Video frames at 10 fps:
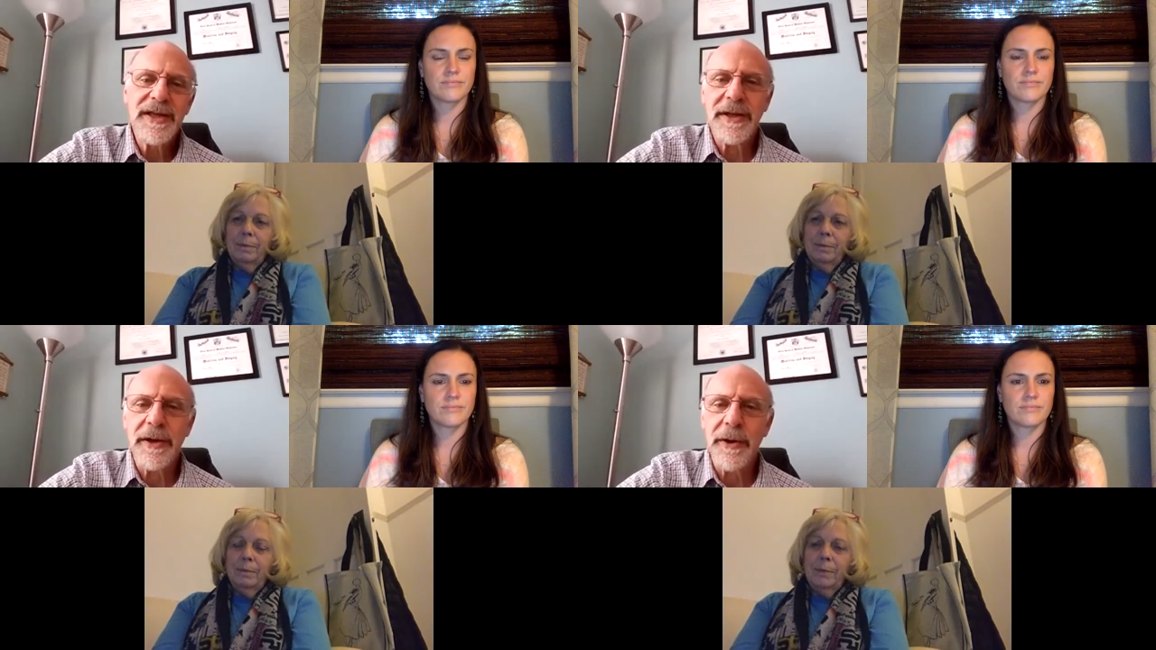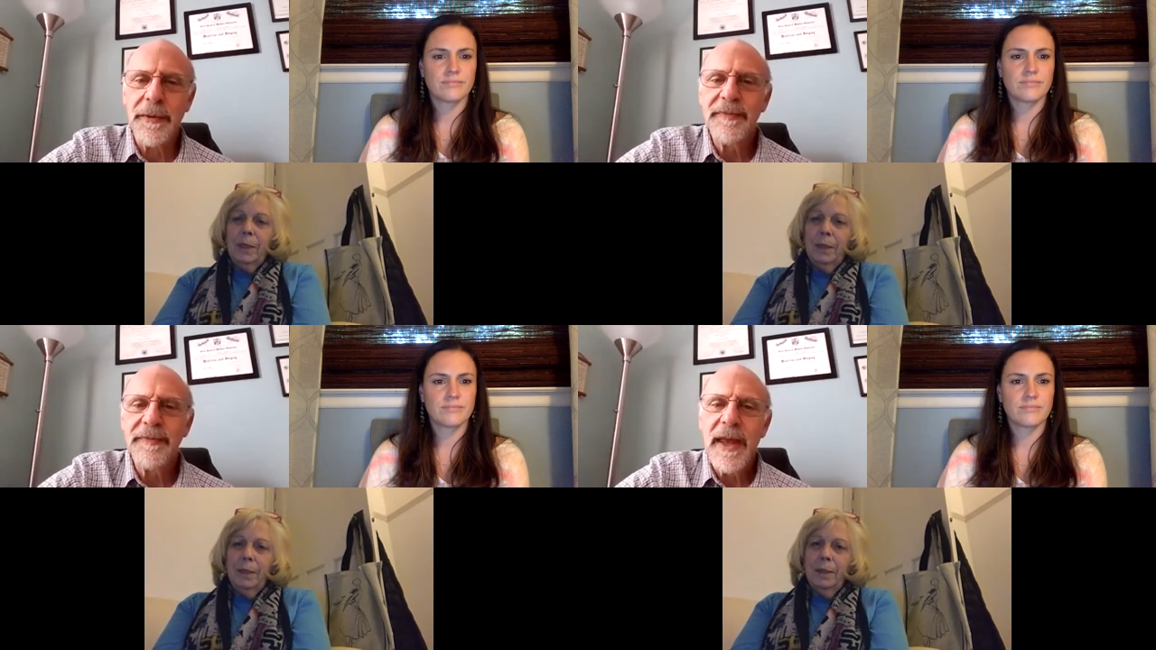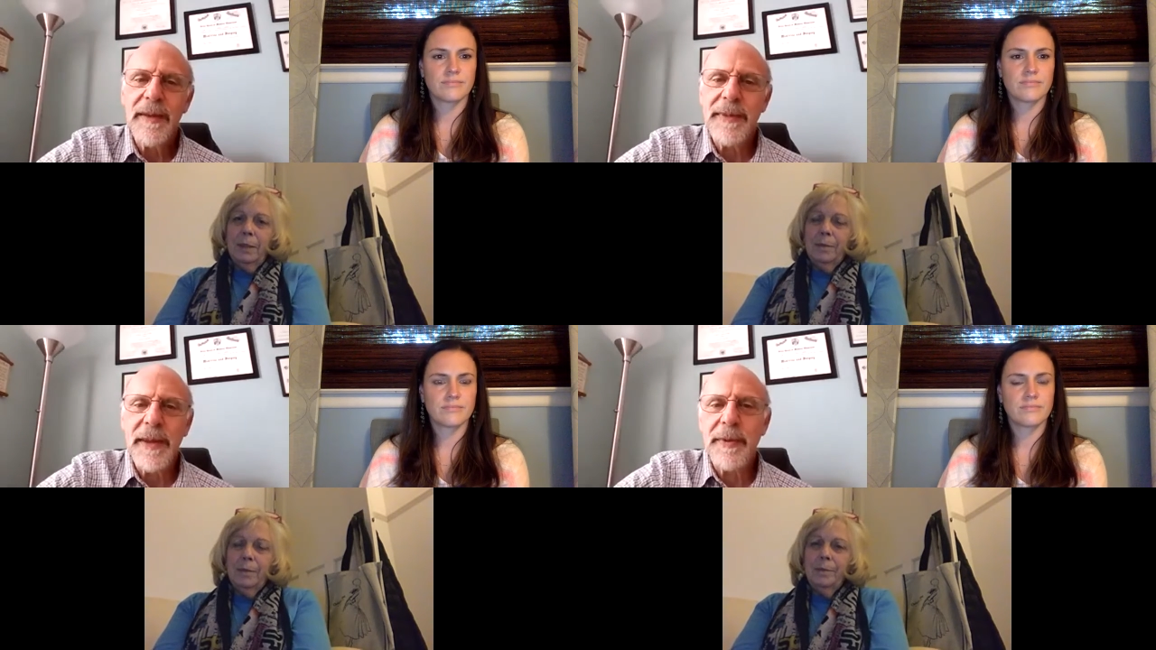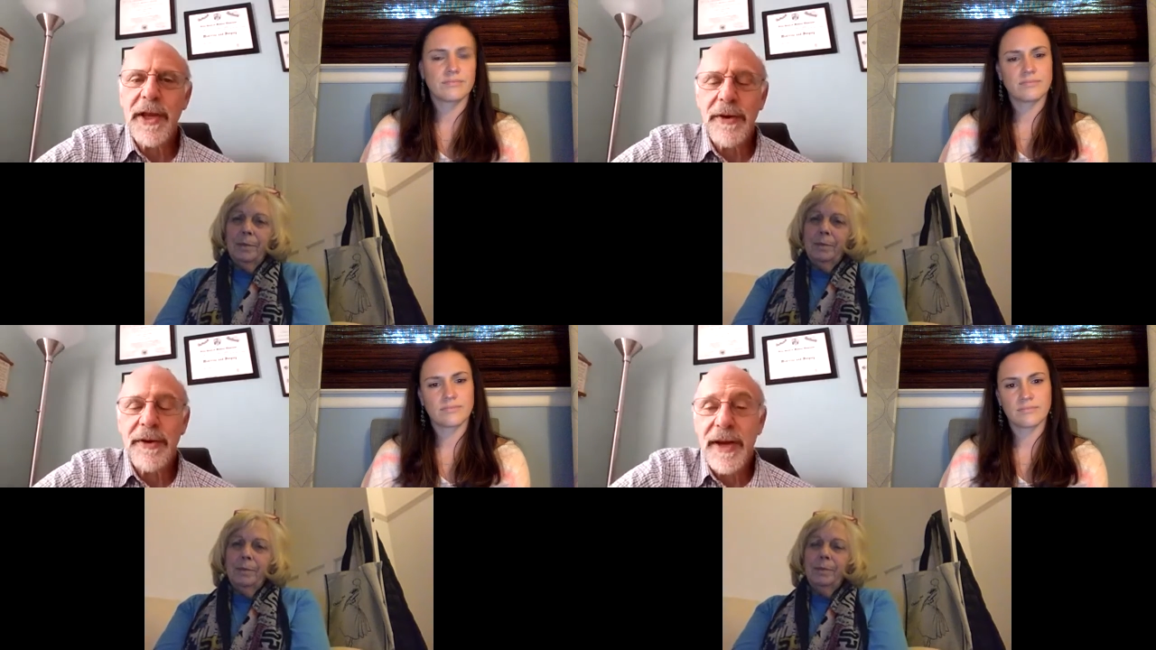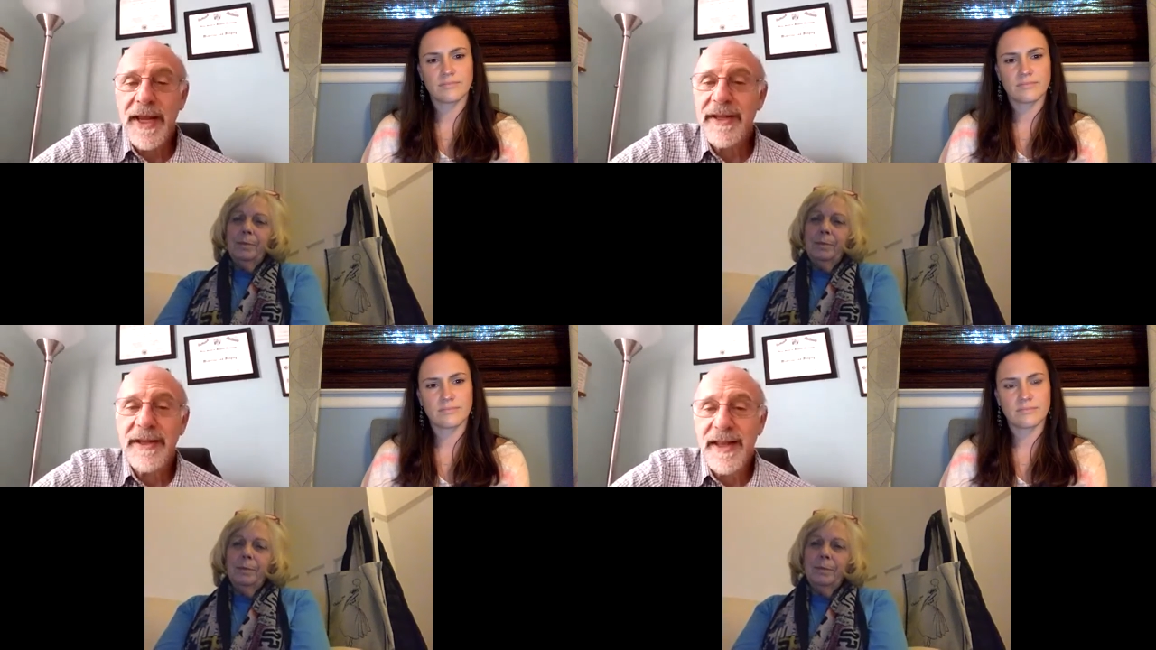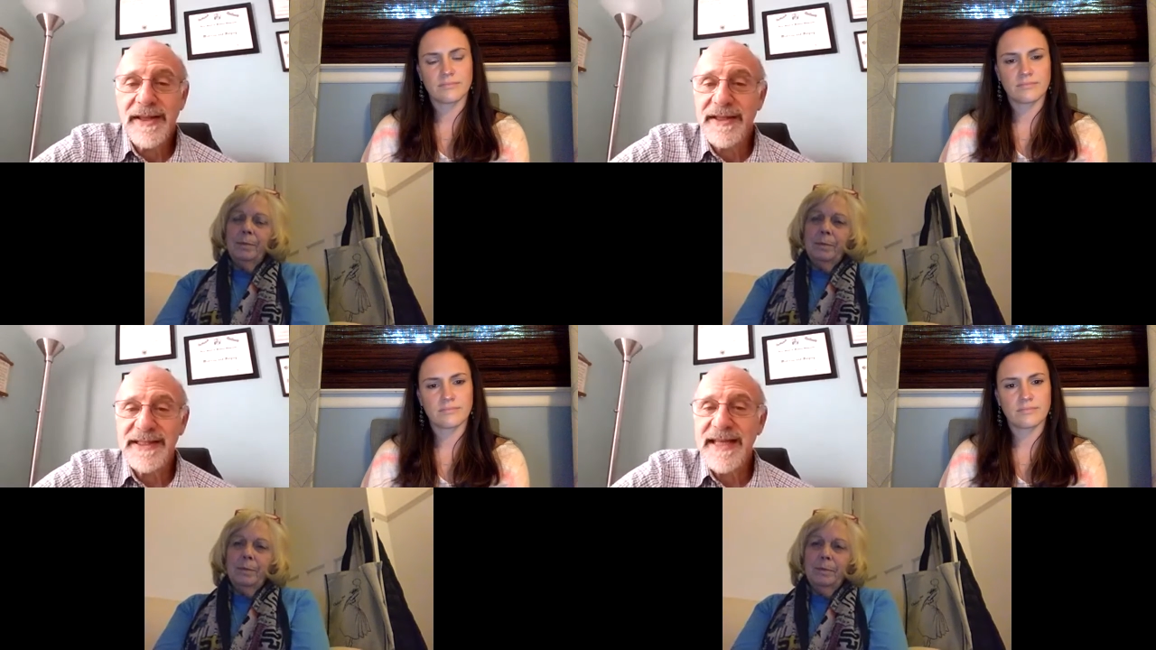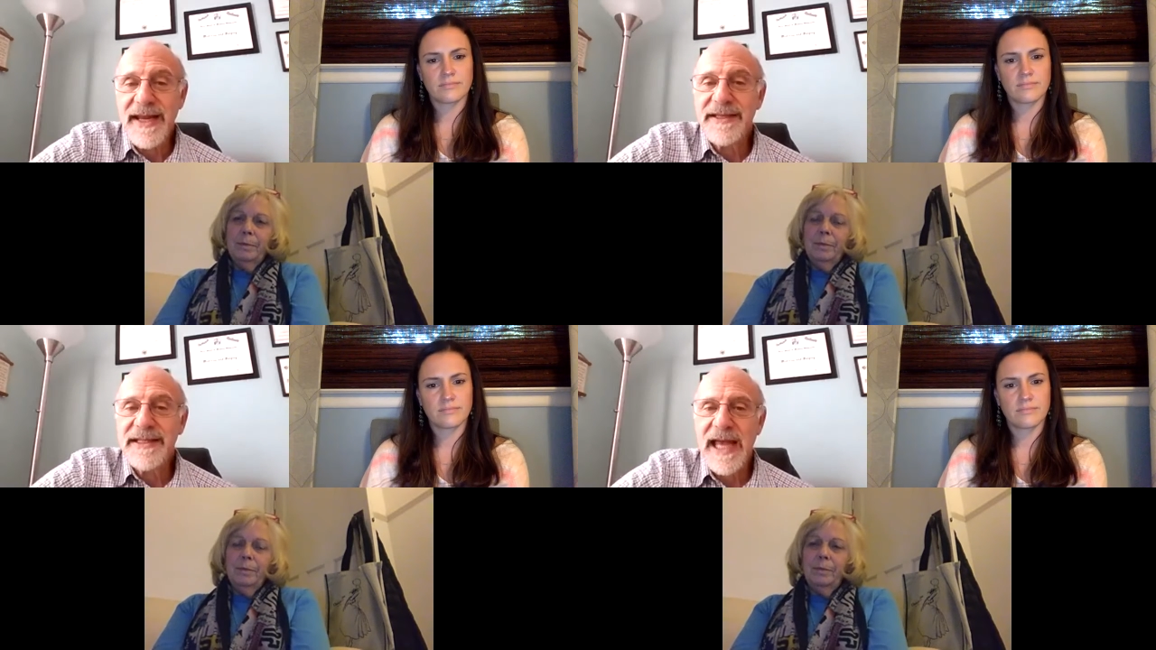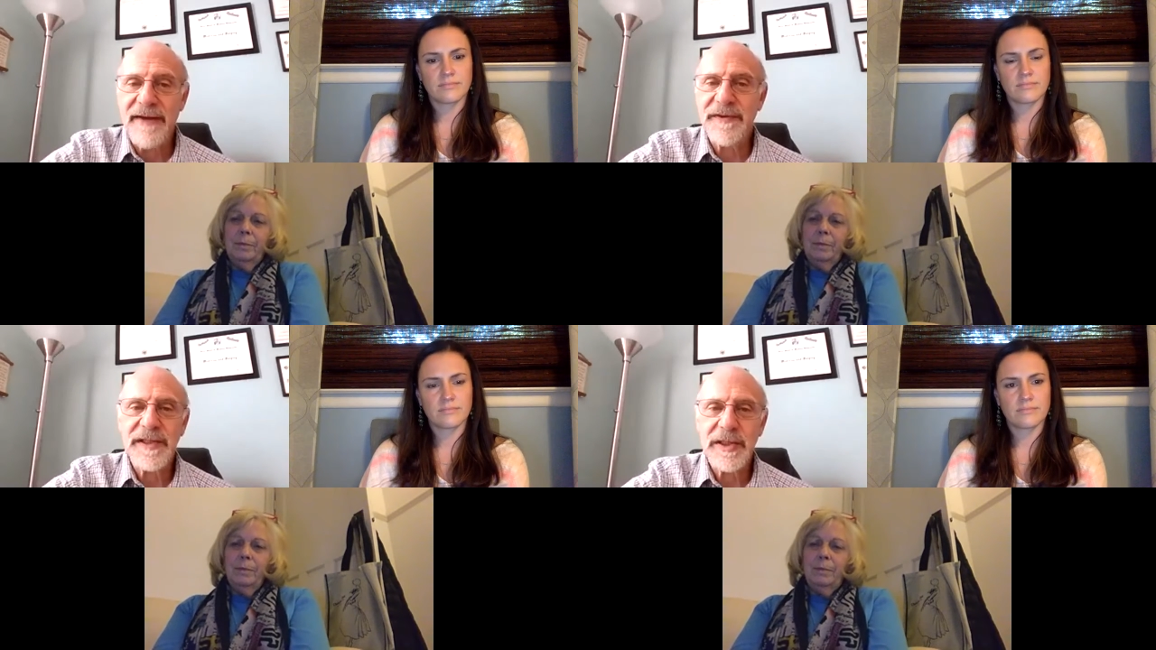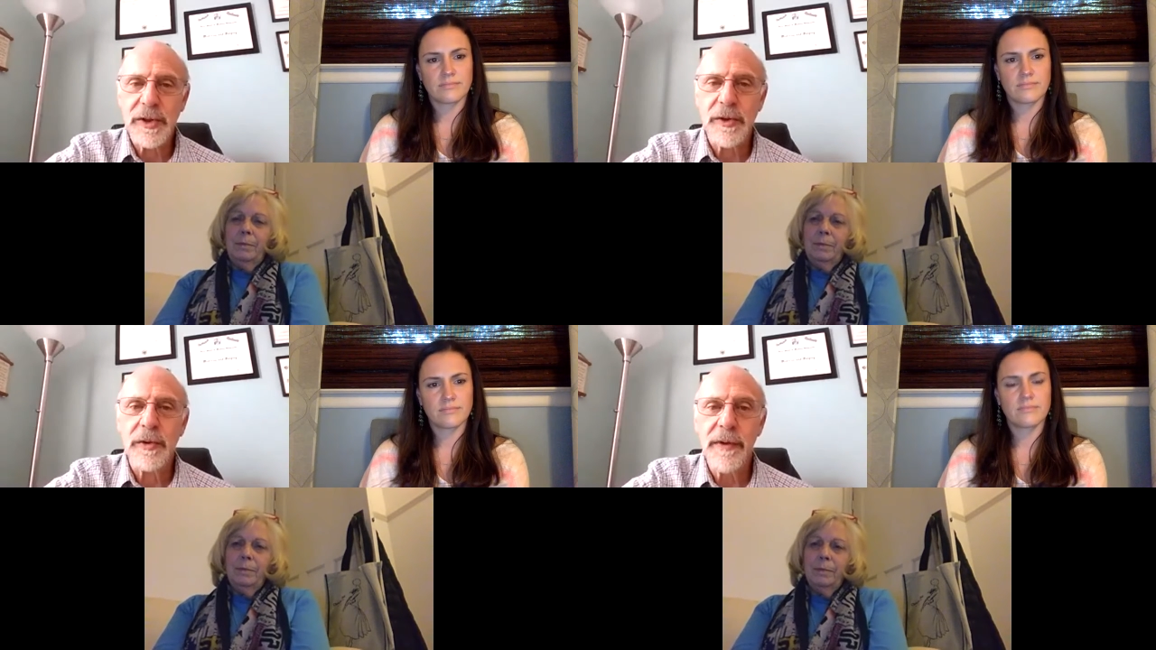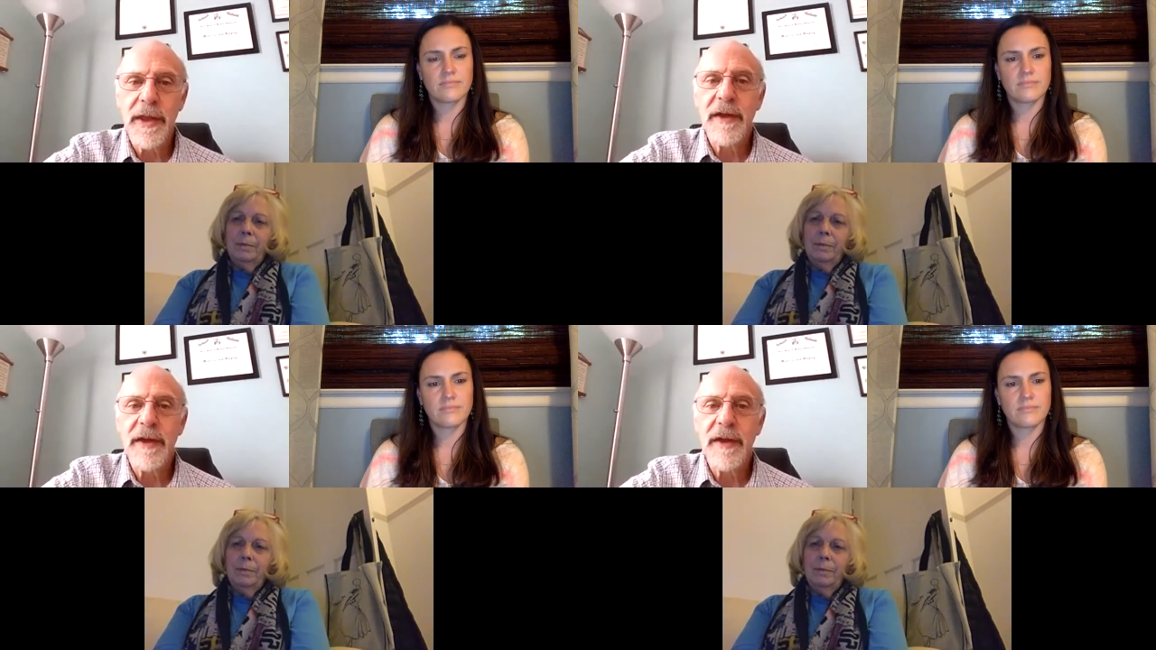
Speaker 1: So yeah. people here in, in the States have uh-huh. to mm-hmm.